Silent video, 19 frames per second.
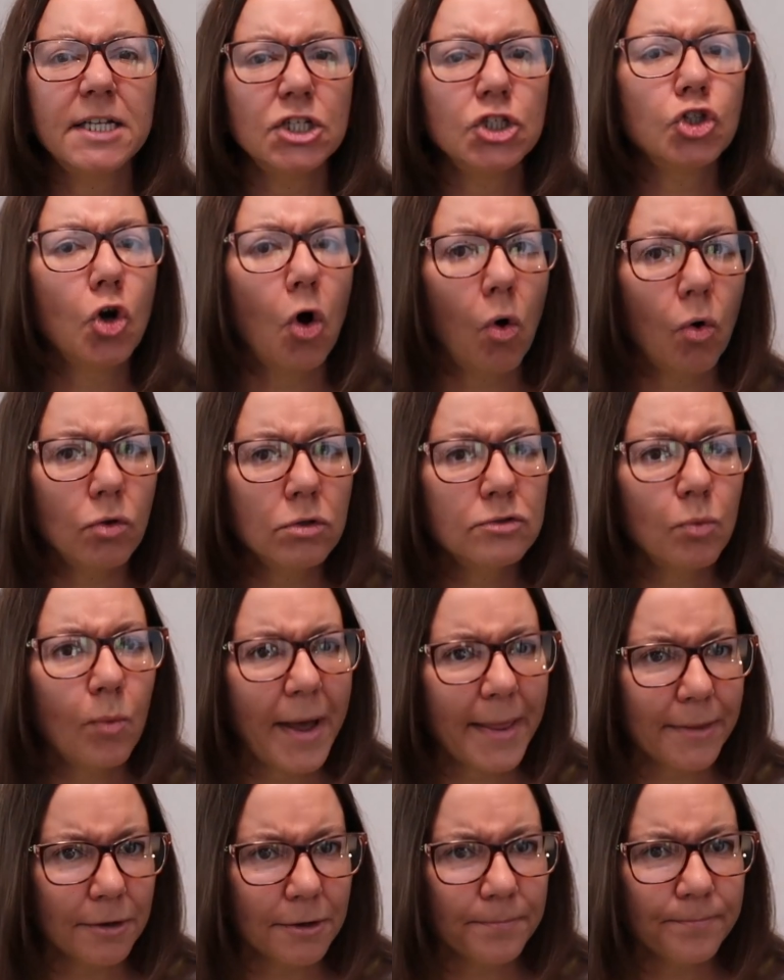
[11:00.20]
in cold
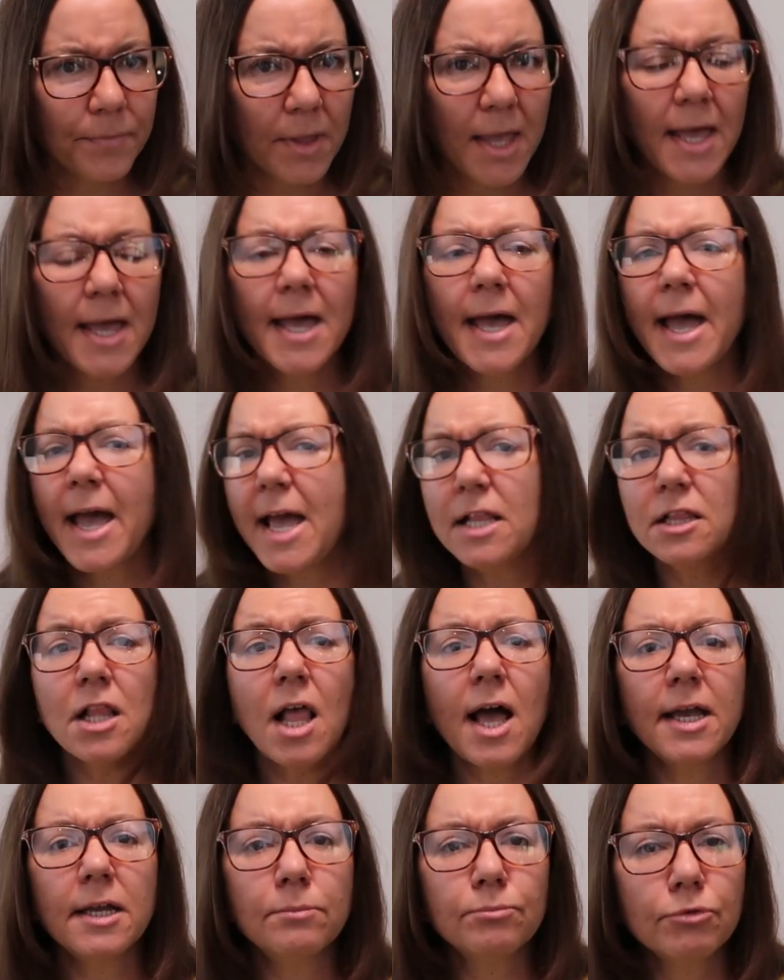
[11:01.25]
weather and
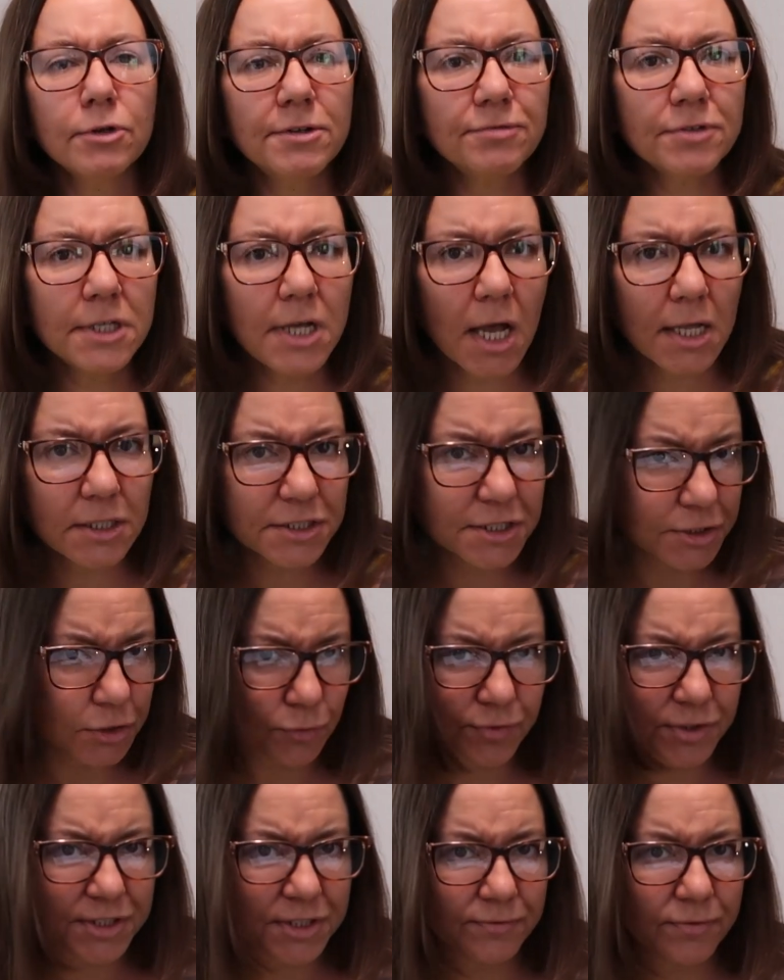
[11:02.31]
lying briefly on the
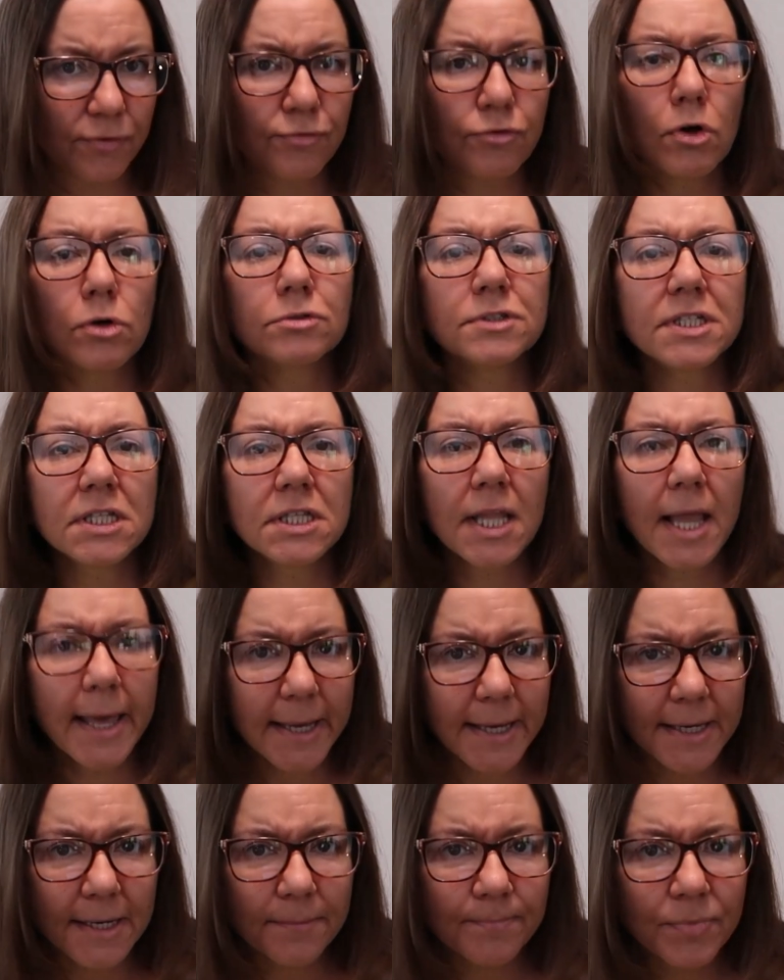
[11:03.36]
surface of a frozen
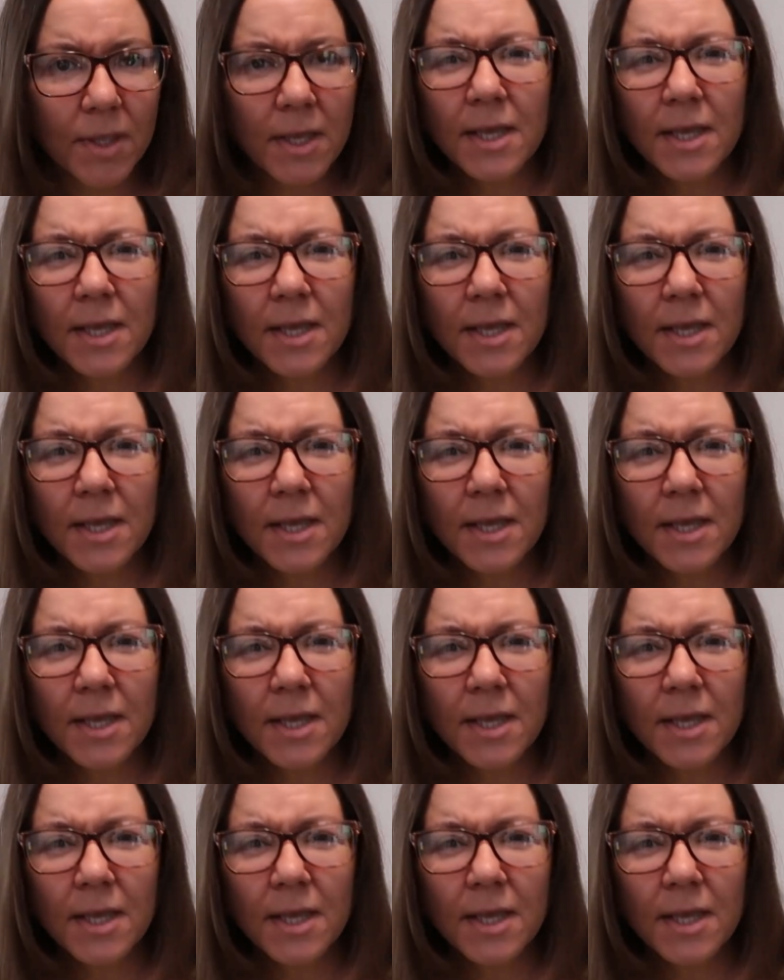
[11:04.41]
lake.